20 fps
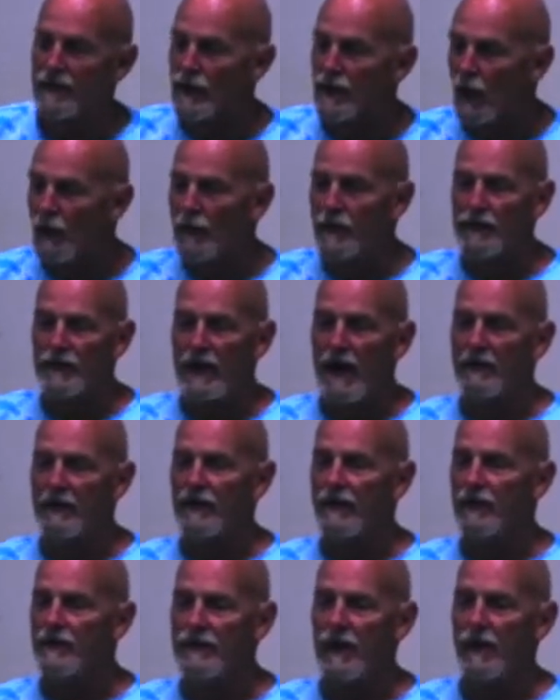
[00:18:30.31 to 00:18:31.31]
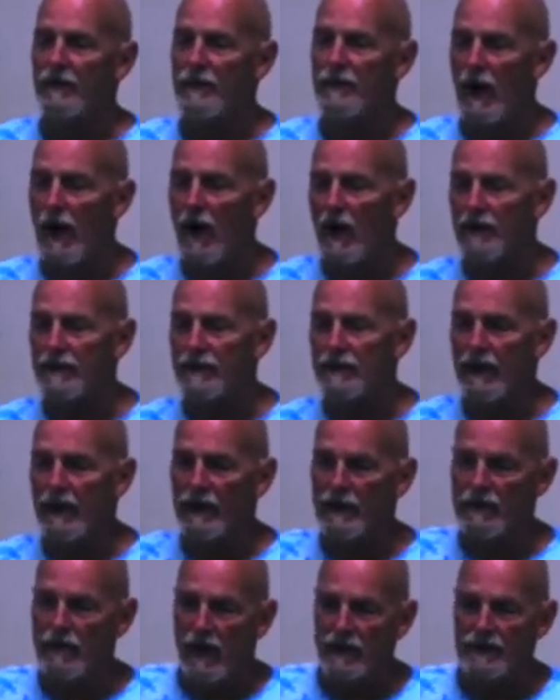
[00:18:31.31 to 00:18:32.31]
because nobody's out there except dogs
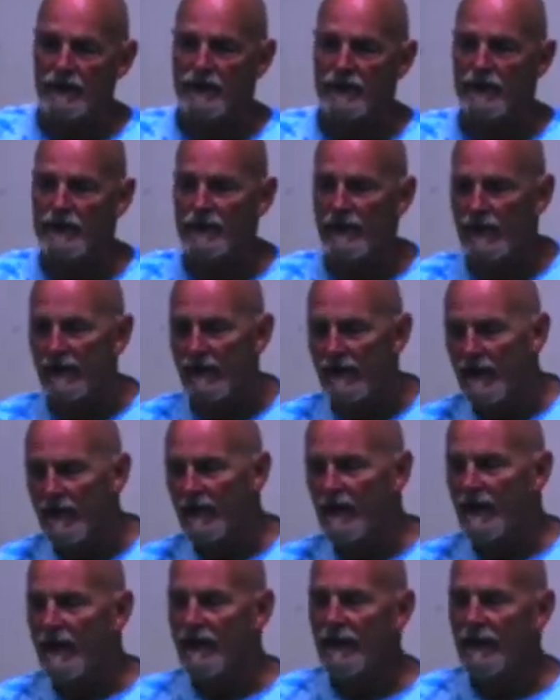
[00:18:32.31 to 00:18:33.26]
trying to cross the street.